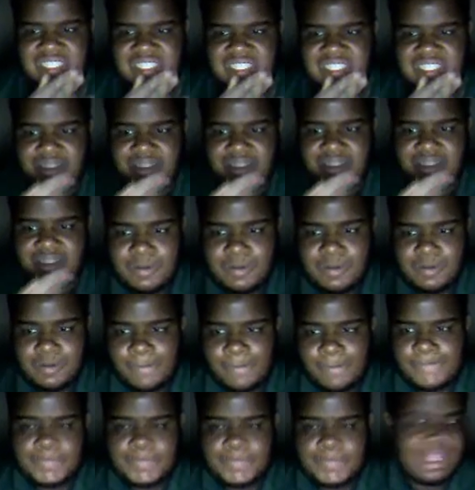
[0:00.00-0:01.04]
buy it
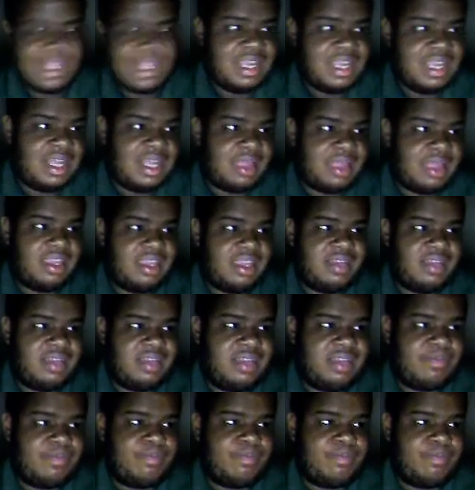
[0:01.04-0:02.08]
at
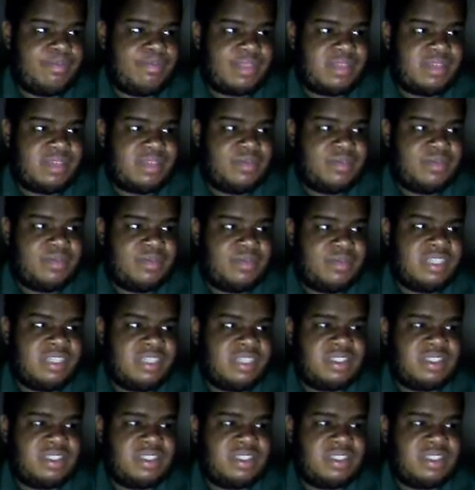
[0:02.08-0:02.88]
GameStop or